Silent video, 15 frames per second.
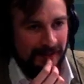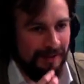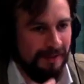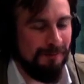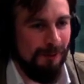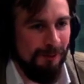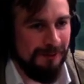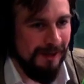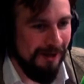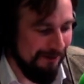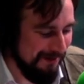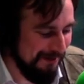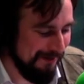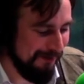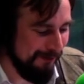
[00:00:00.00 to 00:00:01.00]
in the small
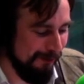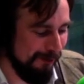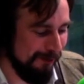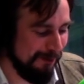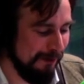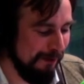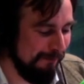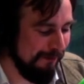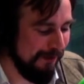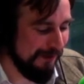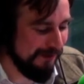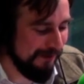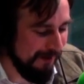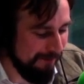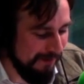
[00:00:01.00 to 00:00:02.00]
town is the cause of
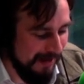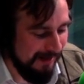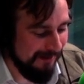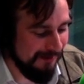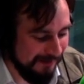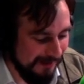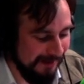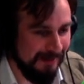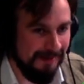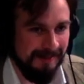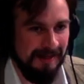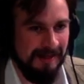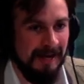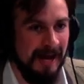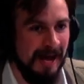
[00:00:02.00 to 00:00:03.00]
some
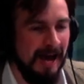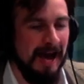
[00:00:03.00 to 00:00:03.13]
anxiety.